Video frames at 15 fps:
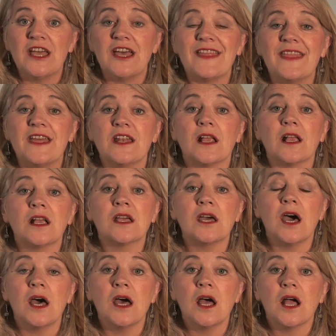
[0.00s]
and then
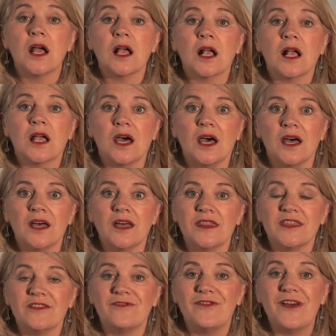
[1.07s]
k, g,
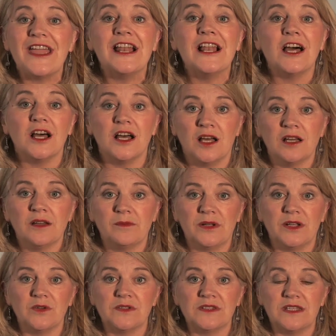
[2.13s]
the velar
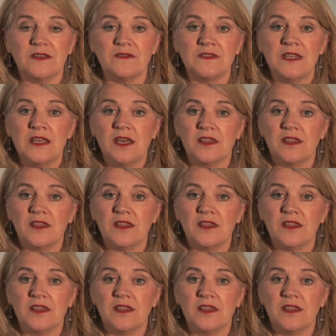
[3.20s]
plosives